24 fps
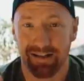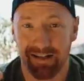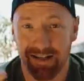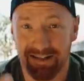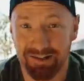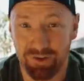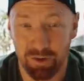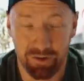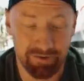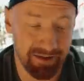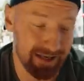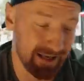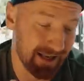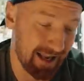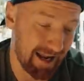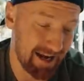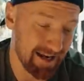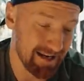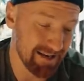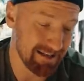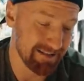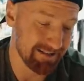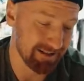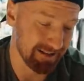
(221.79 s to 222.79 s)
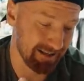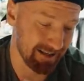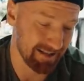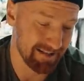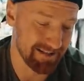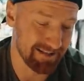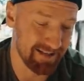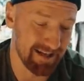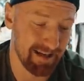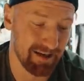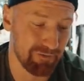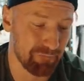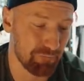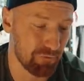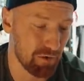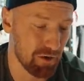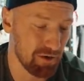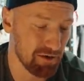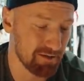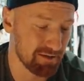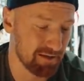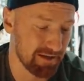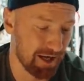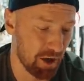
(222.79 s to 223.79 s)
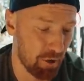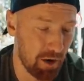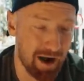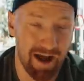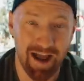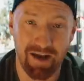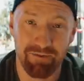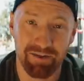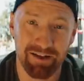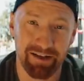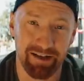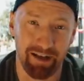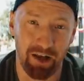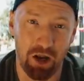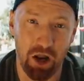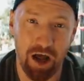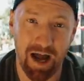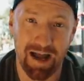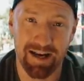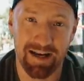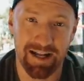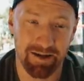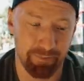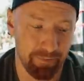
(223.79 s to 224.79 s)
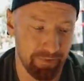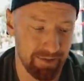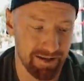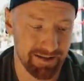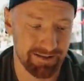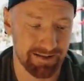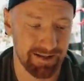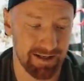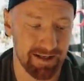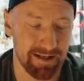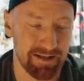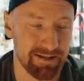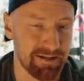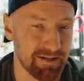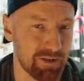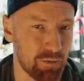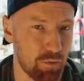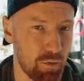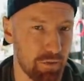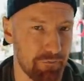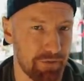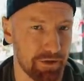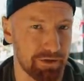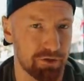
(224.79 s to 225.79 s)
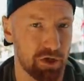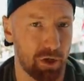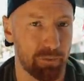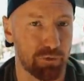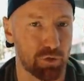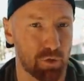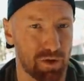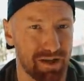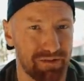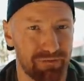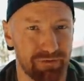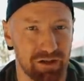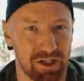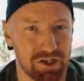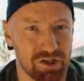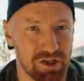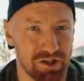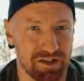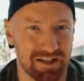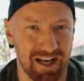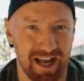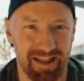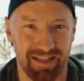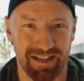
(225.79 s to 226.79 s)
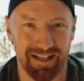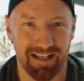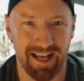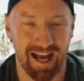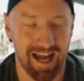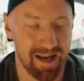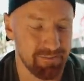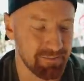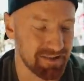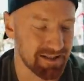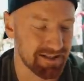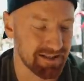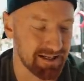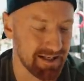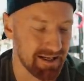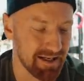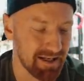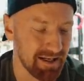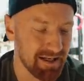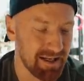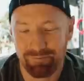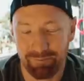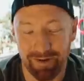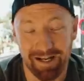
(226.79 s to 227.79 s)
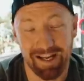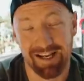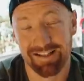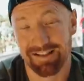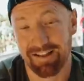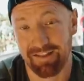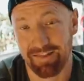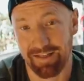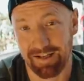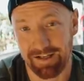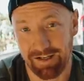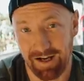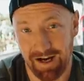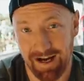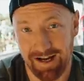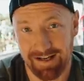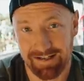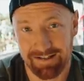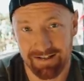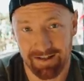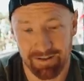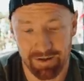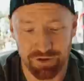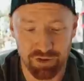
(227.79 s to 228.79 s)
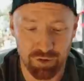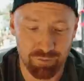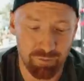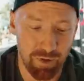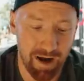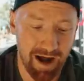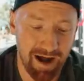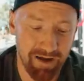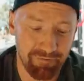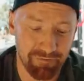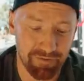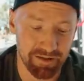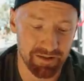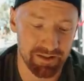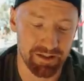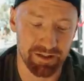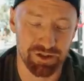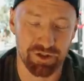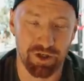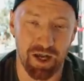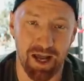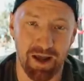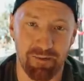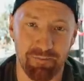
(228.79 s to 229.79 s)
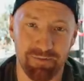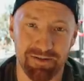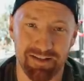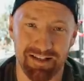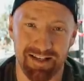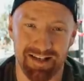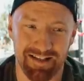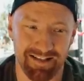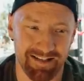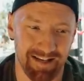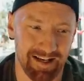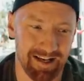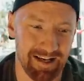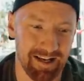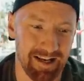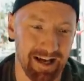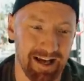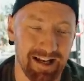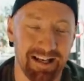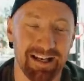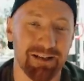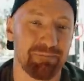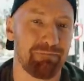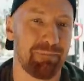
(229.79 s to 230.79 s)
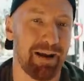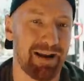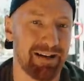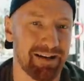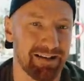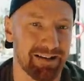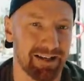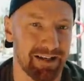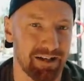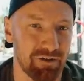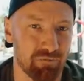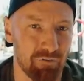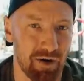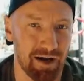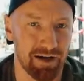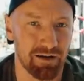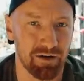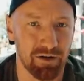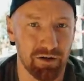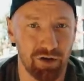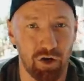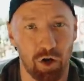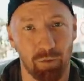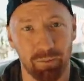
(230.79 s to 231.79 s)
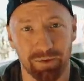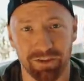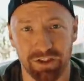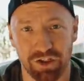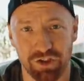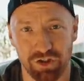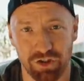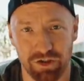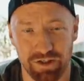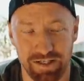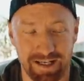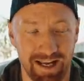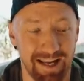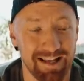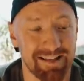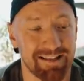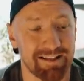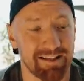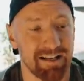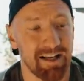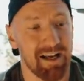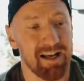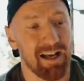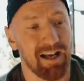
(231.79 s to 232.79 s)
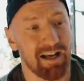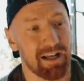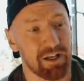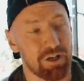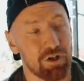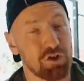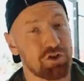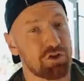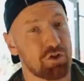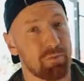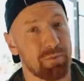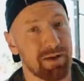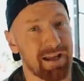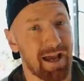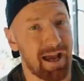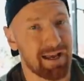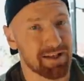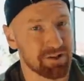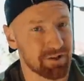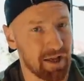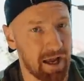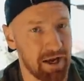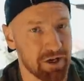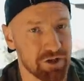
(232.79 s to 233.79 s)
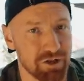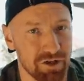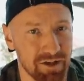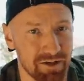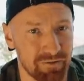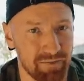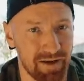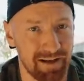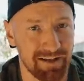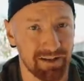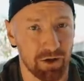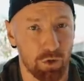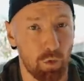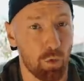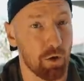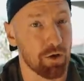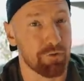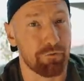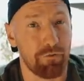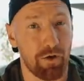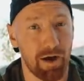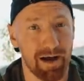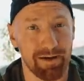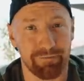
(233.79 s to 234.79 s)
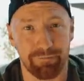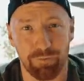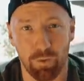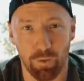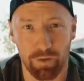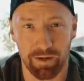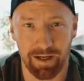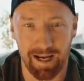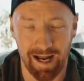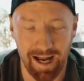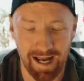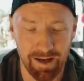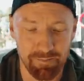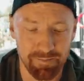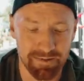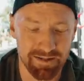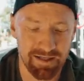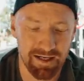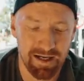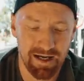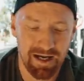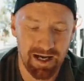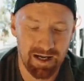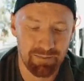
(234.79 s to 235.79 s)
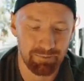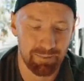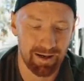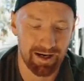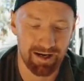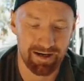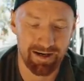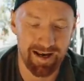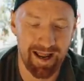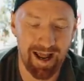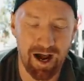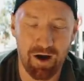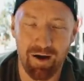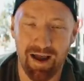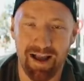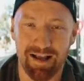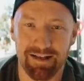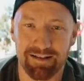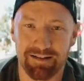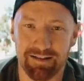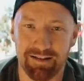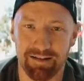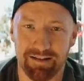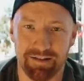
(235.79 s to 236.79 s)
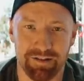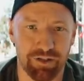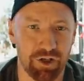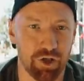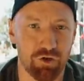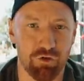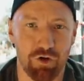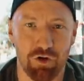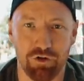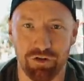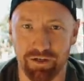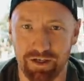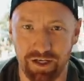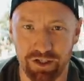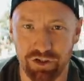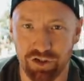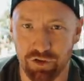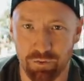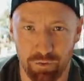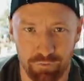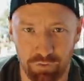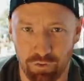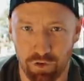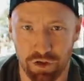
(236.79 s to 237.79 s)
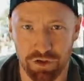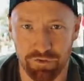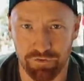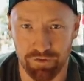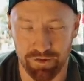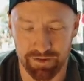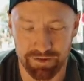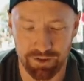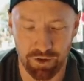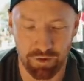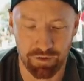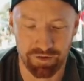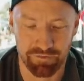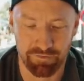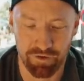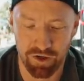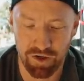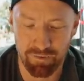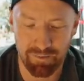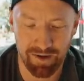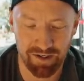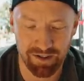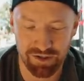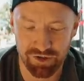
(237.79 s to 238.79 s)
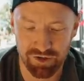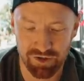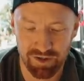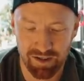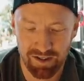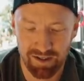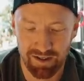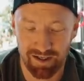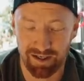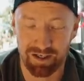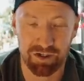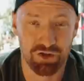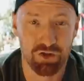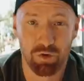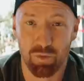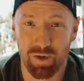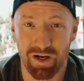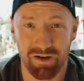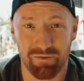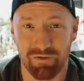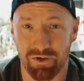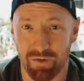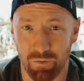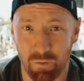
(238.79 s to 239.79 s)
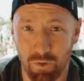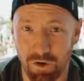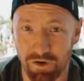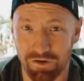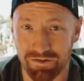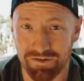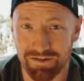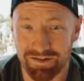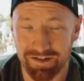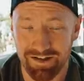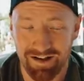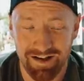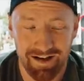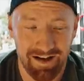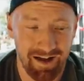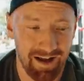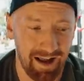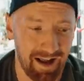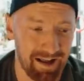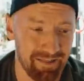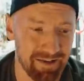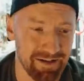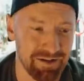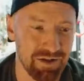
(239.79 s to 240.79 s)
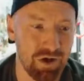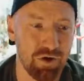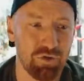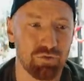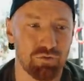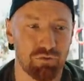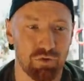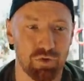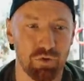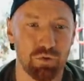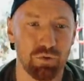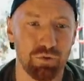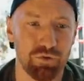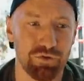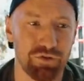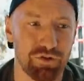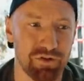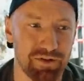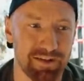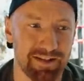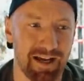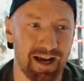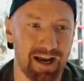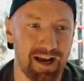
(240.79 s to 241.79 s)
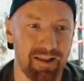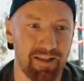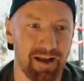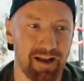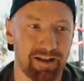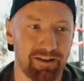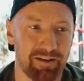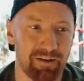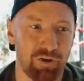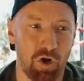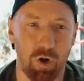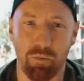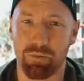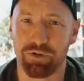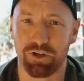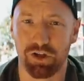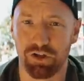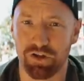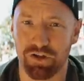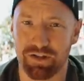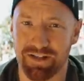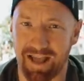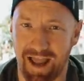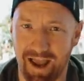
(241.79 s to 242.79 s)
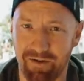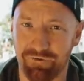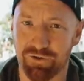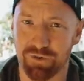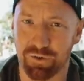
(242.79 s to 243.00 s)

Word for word: Let's look at the ladies list here first. Now, I haven't lined up this list with the top twenty finishers at the games this year, but here's the thing, guys. The Dubai Fitness Champs is a independently run competition. Yes, it used to be a sanctional event to qualify for the games, but it now has zero connection with CrossFit. So it's very much, it can do whatever it wants. And there's no rules to say that competitions have